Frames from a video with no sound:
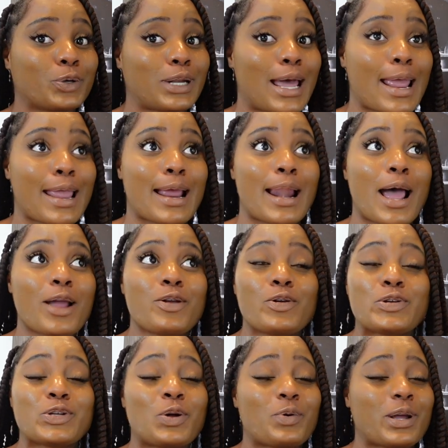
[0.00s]
Like, and I
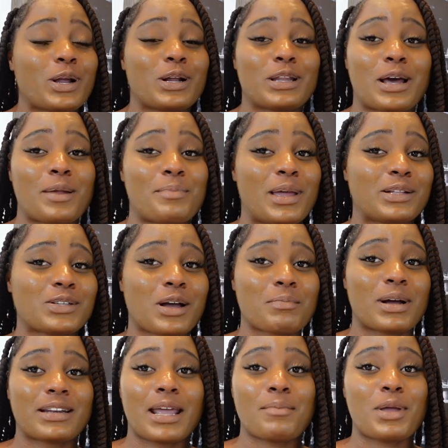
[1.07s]
usually don't hear a lot of men talking
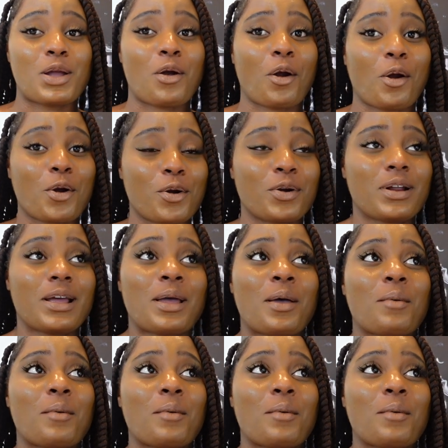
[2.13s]
about they've been hurt,